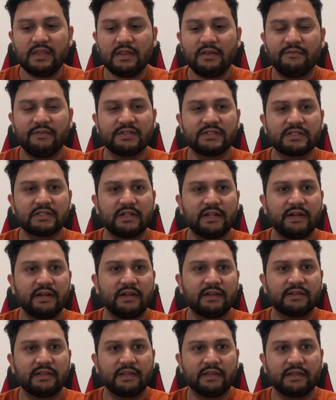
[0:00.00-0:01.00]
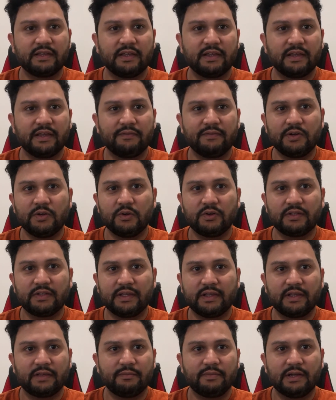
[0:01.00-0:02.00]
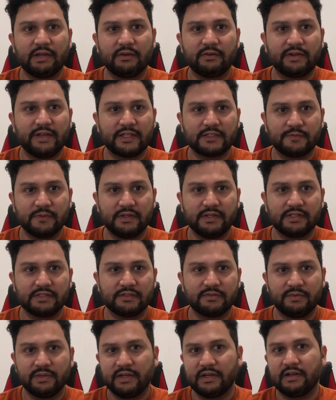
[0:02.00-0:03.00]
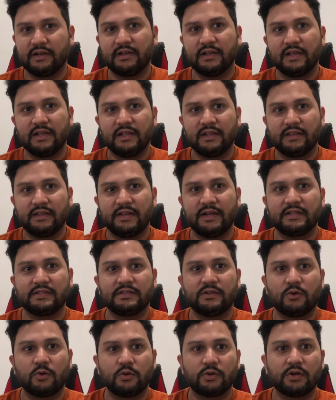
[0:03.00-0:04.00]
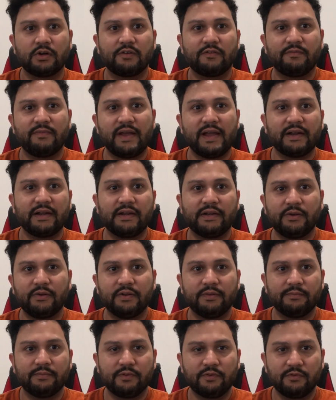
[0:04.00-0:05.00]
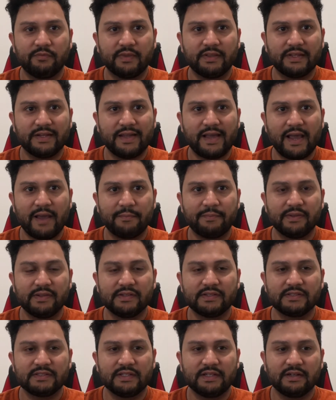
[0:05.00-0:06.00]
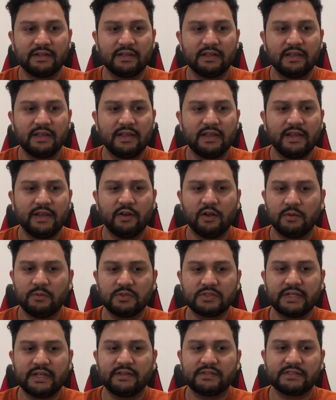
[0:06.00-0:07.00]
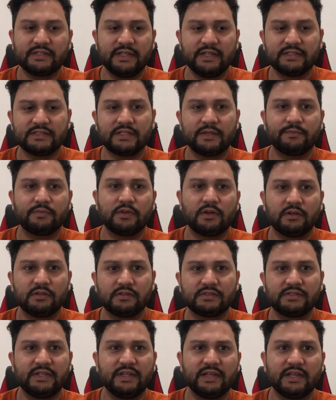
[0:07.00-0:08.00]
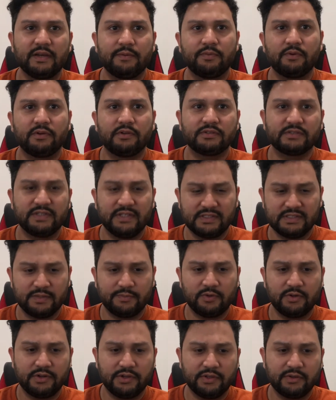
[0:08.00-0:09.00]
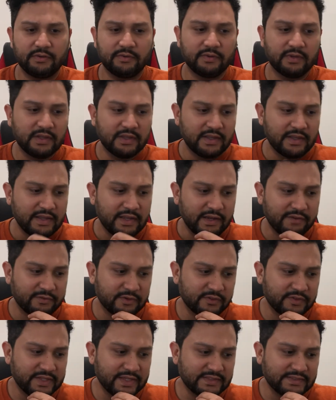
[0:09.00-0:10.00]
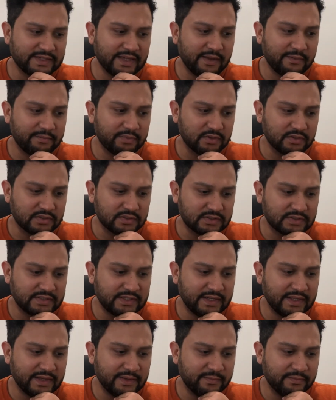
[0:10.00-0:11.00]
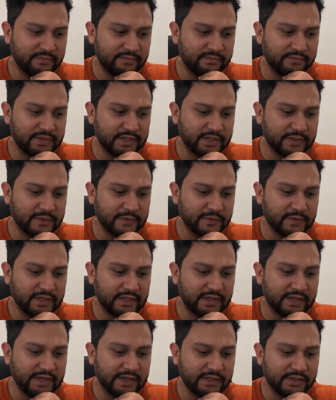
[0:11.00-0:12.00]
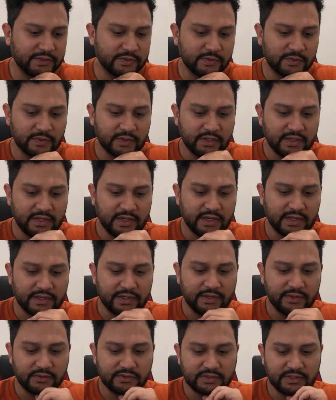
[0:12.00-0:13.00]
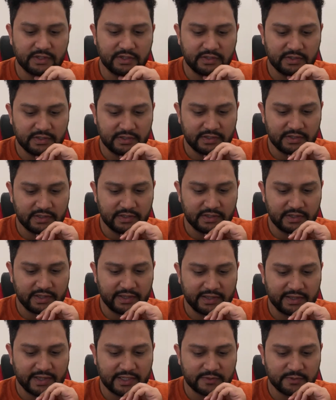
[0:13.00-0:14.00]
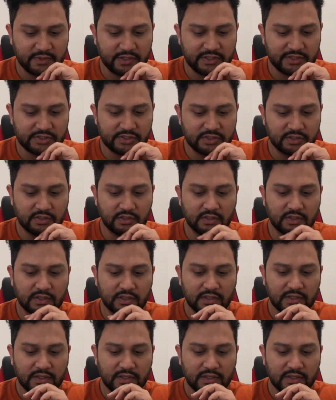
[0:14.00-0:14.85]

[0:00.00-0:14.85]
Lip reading: which is linear thinking. And we don't think about exponents, where there is an order of magnitude improvement that happens, and it almost kind of sneaks up on you. And one of the examples that I like to introduce here in like exponential